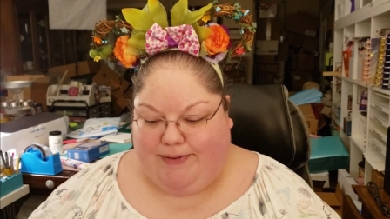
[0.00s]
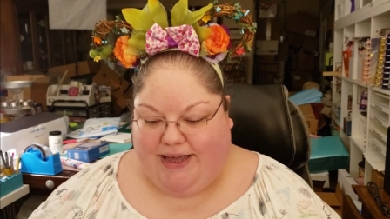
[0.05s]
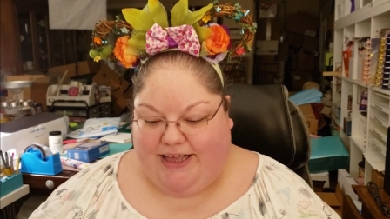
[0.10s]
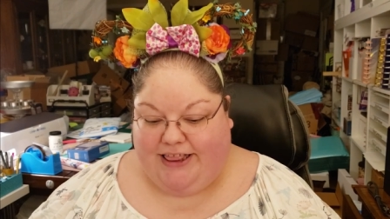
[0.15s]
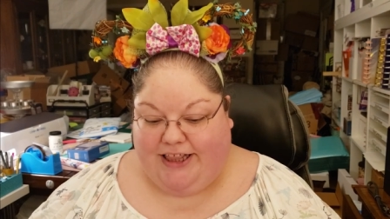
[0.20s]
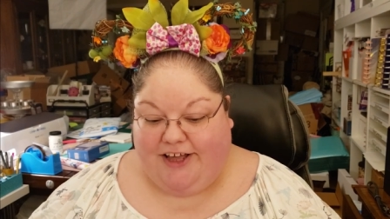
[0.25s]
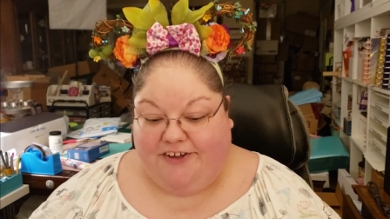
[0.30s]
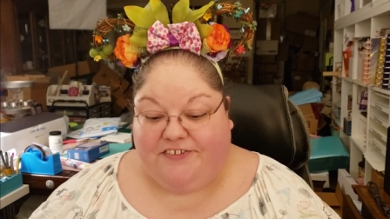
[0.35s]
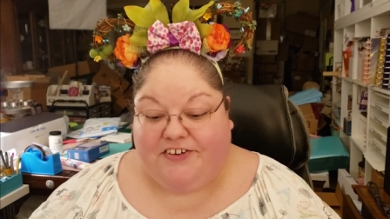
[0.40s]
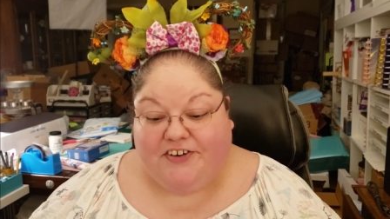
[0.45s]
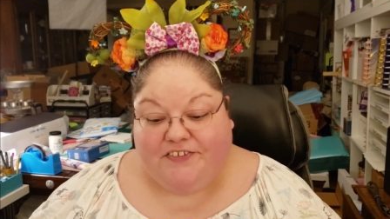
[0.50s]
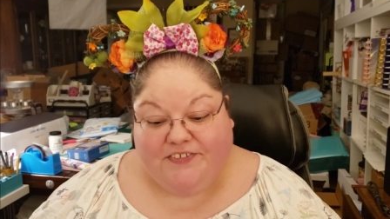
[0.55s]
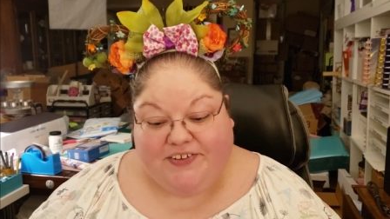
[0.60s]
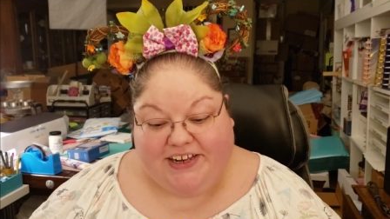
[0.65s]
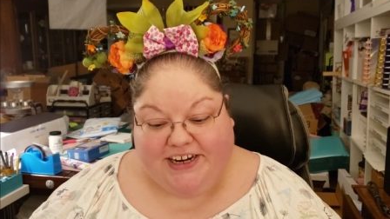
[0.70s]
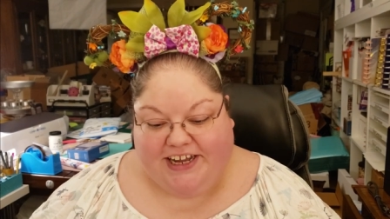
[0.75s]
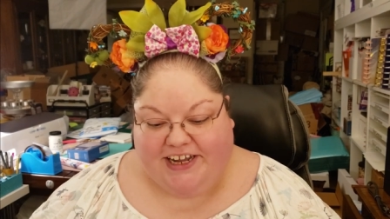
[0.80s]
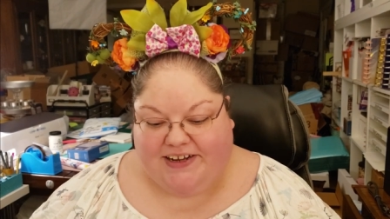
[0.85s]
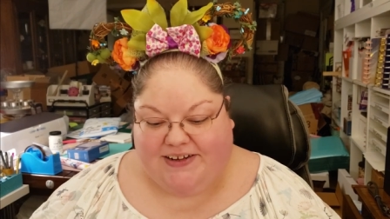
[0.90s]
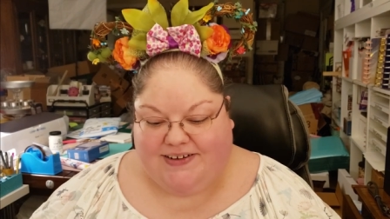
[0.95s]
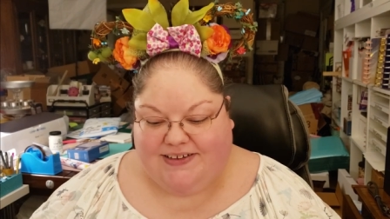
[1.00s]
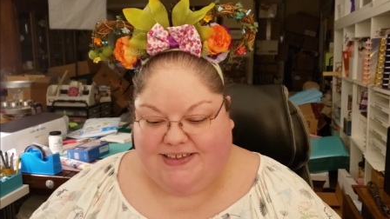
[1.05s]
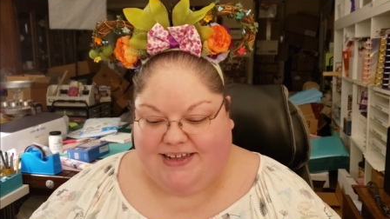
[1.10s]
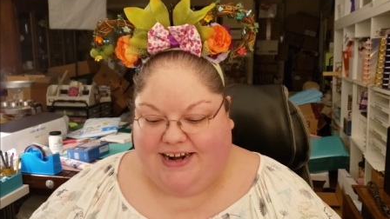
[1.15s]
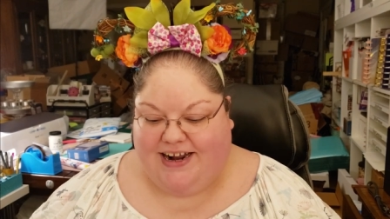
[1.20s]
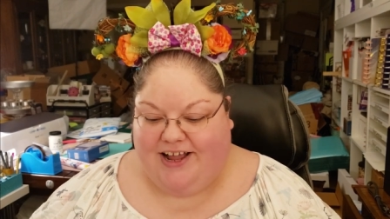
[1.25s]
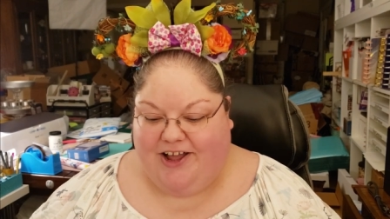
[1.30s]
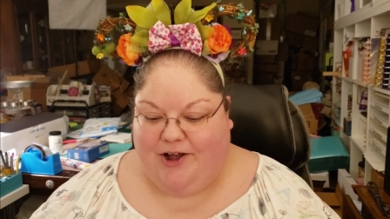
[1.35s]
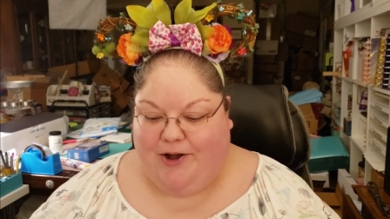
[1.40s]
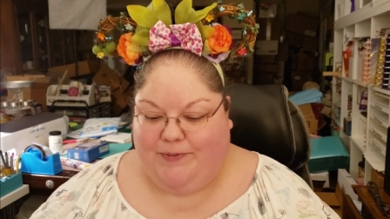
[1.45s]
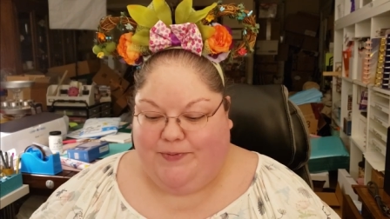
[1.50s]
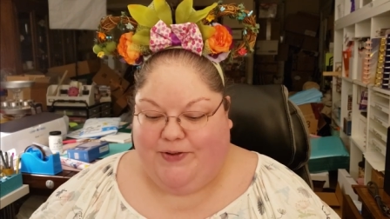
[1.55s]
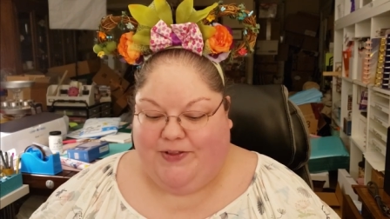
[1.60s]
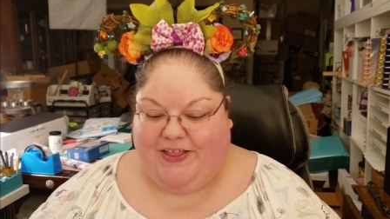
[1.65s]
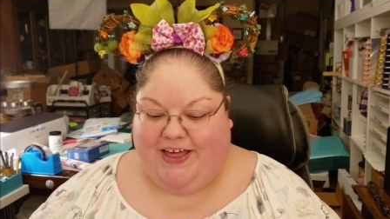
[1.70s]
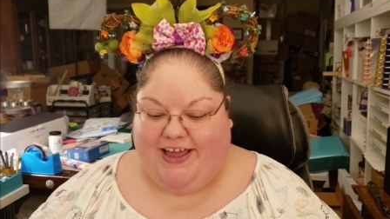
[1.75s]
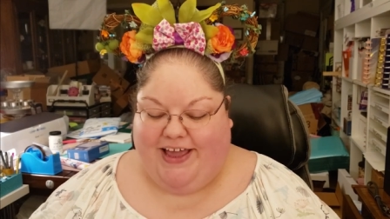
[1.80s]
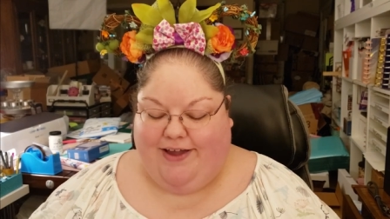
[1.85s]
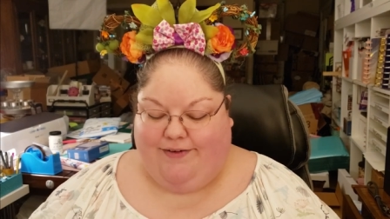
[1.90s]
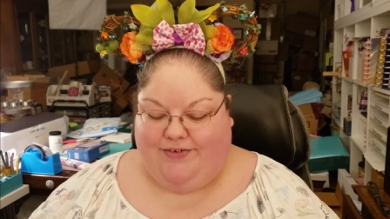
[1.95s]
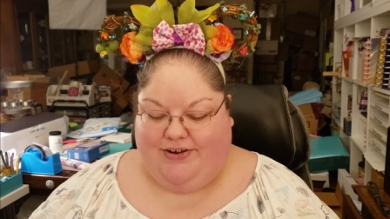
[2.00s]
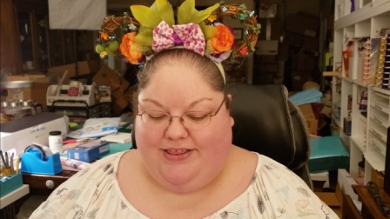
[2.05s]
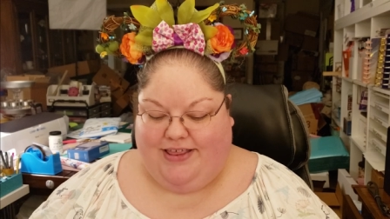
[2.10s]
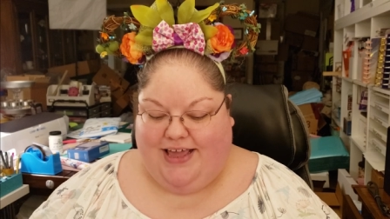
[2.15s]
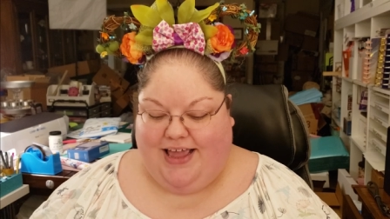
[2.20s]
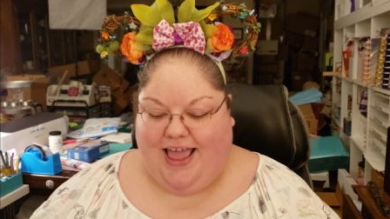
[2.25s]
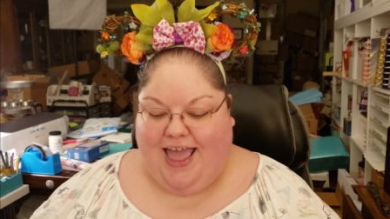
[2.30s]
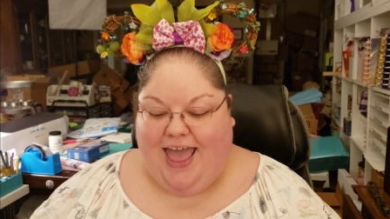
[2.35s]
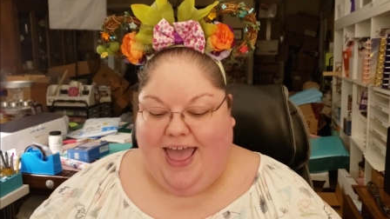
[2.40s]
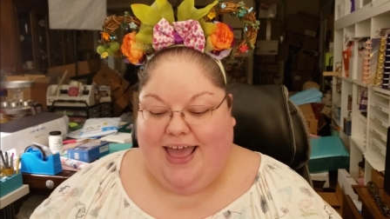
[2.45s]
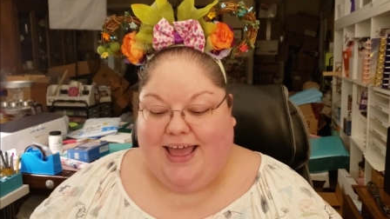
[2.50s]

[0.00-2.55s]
I love your videos and I hope you like everything.